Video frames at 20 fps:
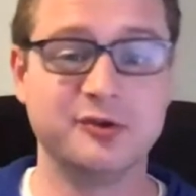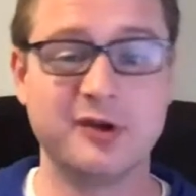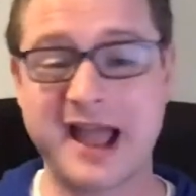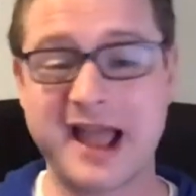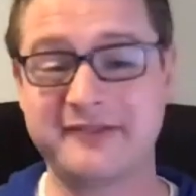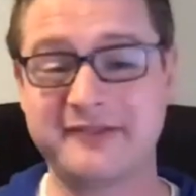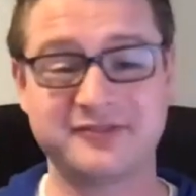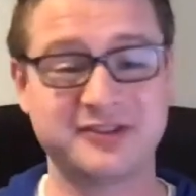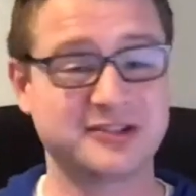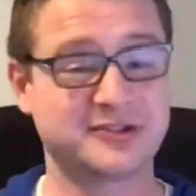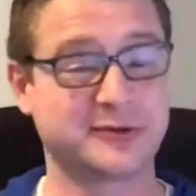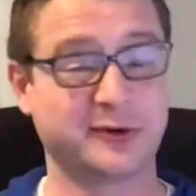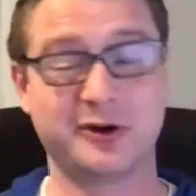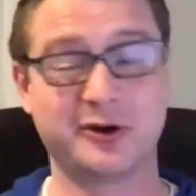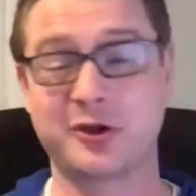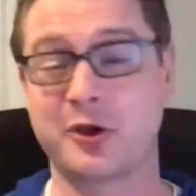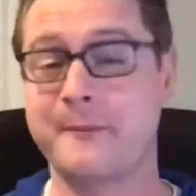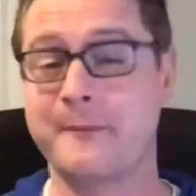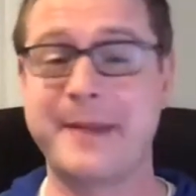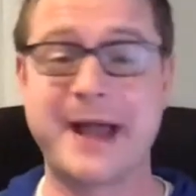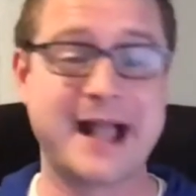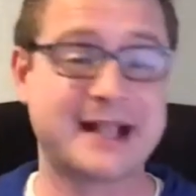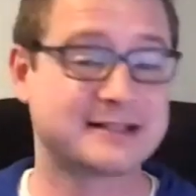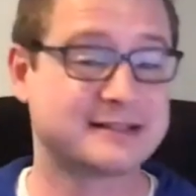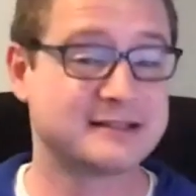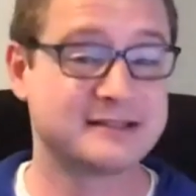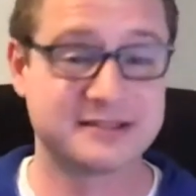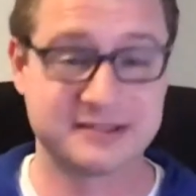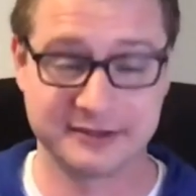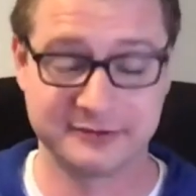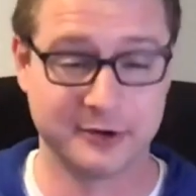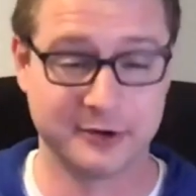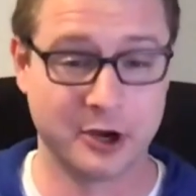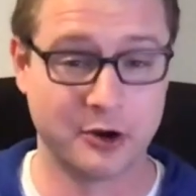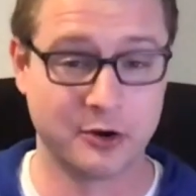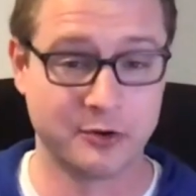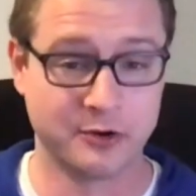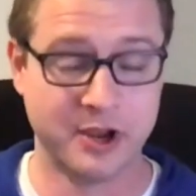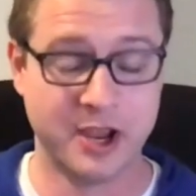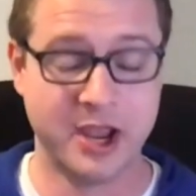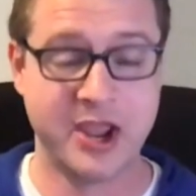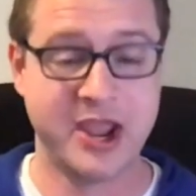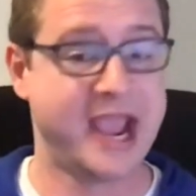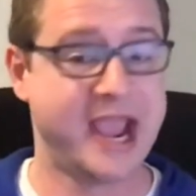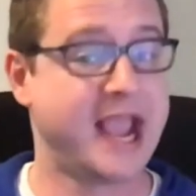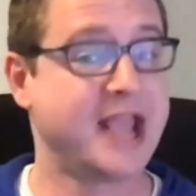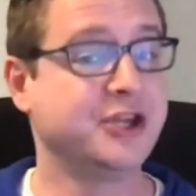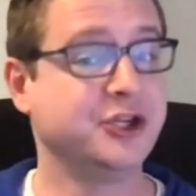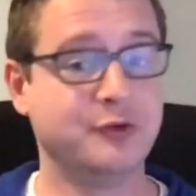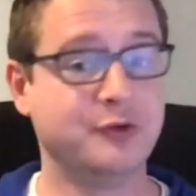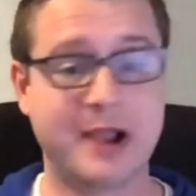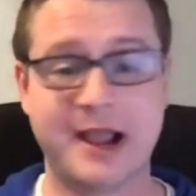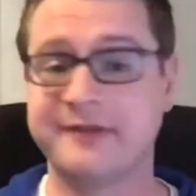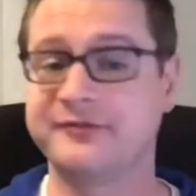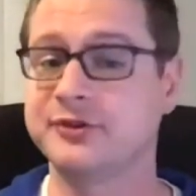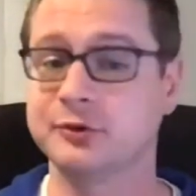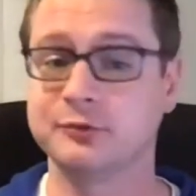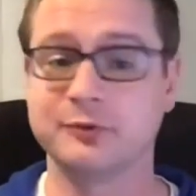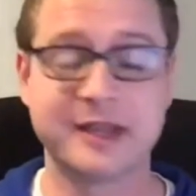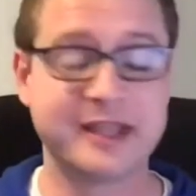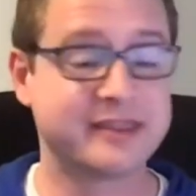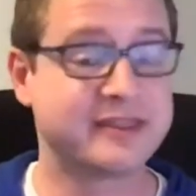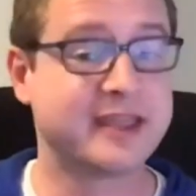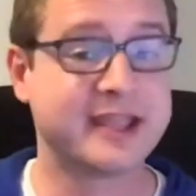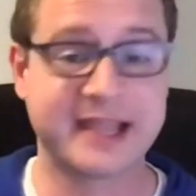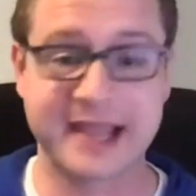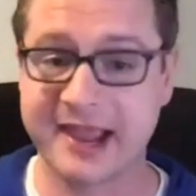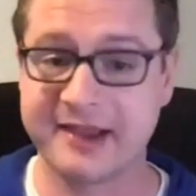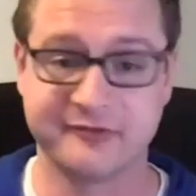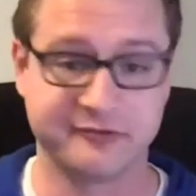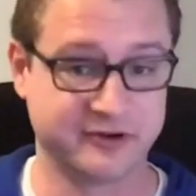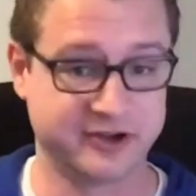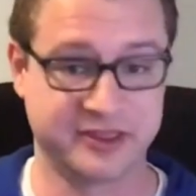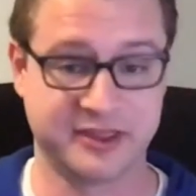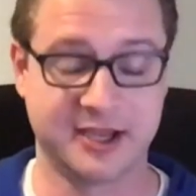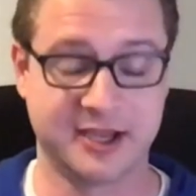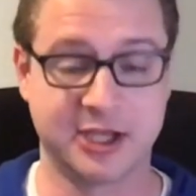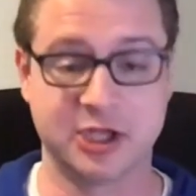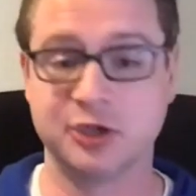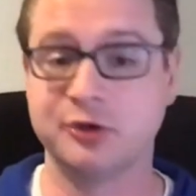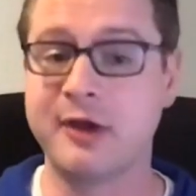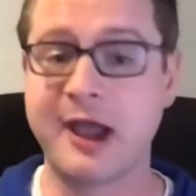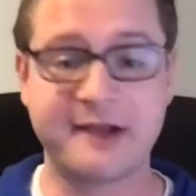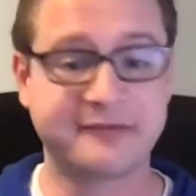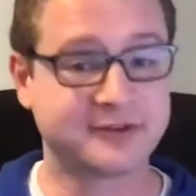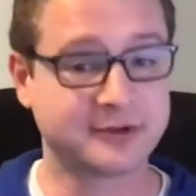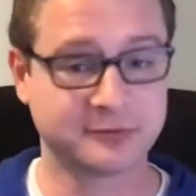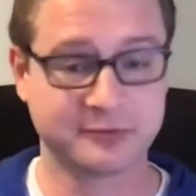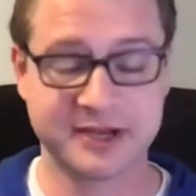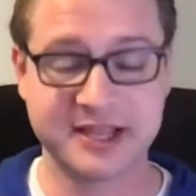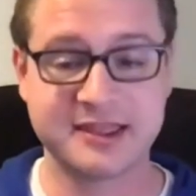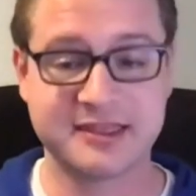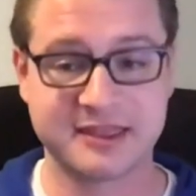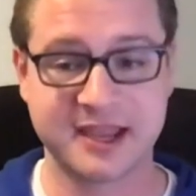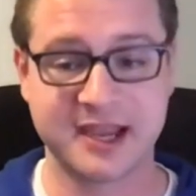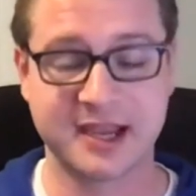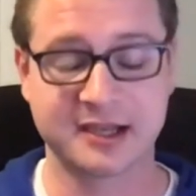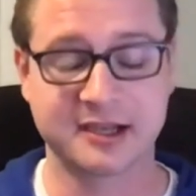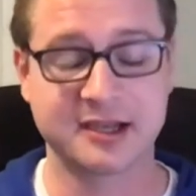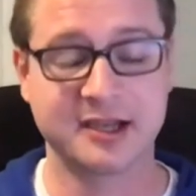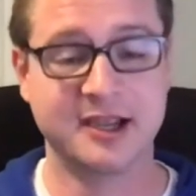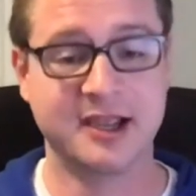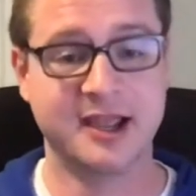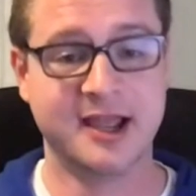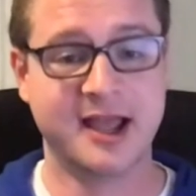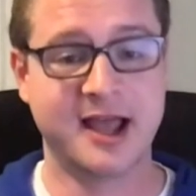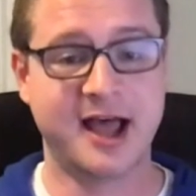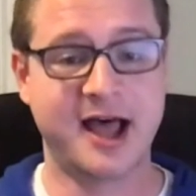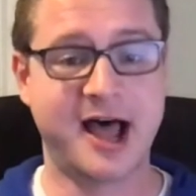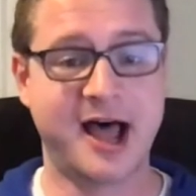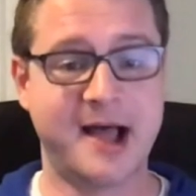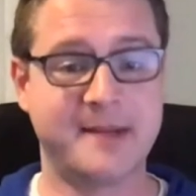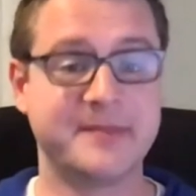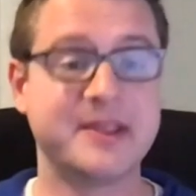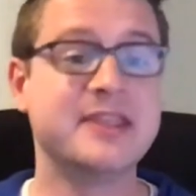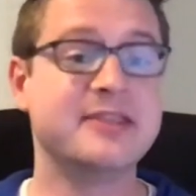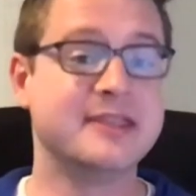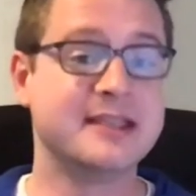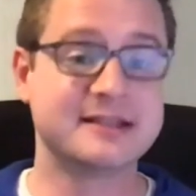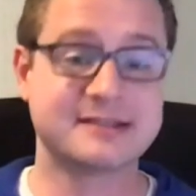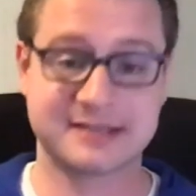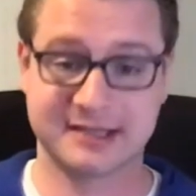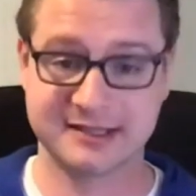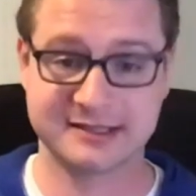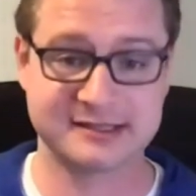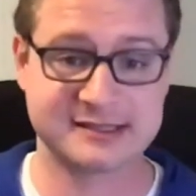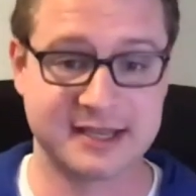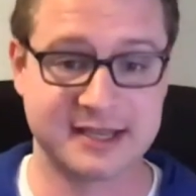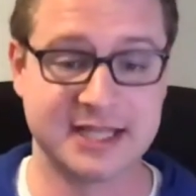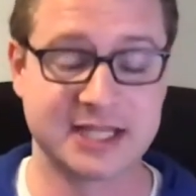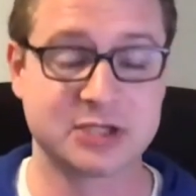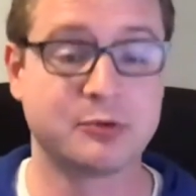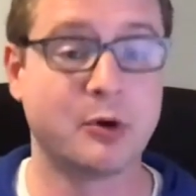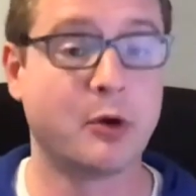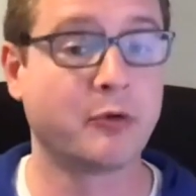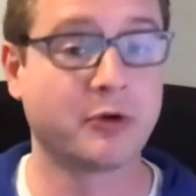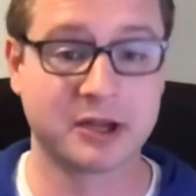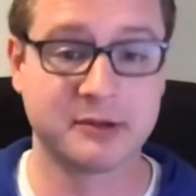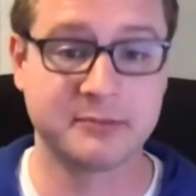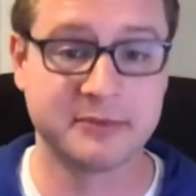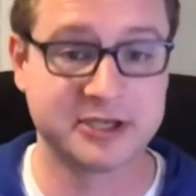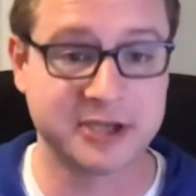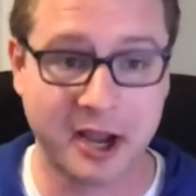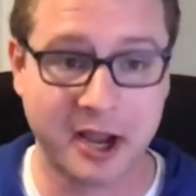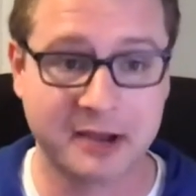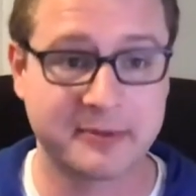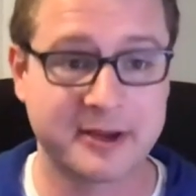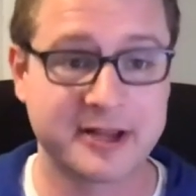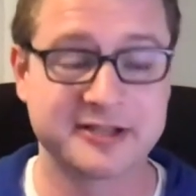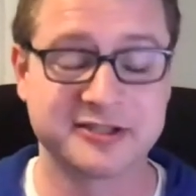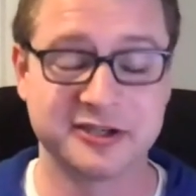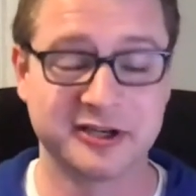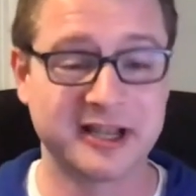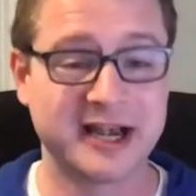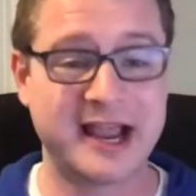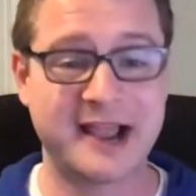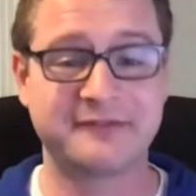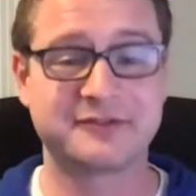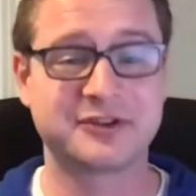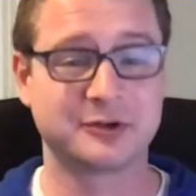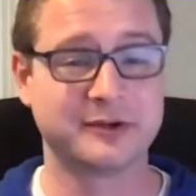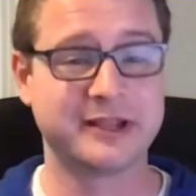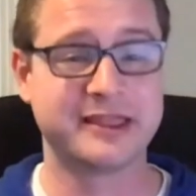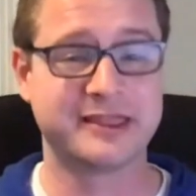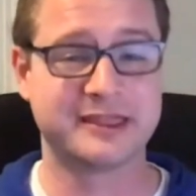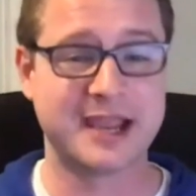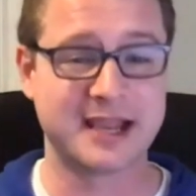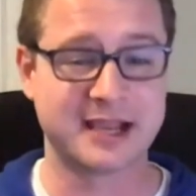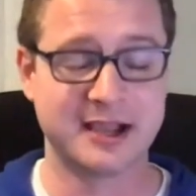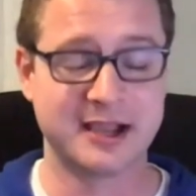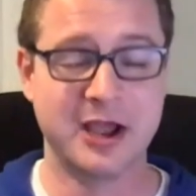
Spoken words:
have to sort of go back to zero and you have to rethink everything. You have to rethink, in this instance, what we're going to be talking about is you're going to have to rethink